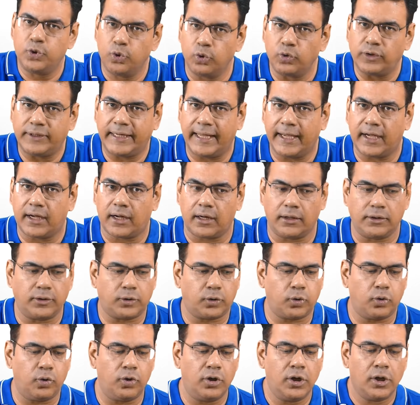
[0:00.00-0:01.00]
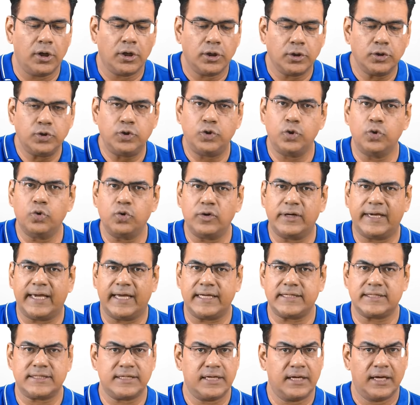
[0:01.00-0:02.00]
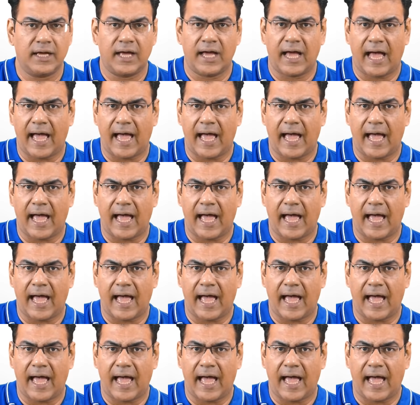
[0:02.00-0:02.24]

you take control, you guess.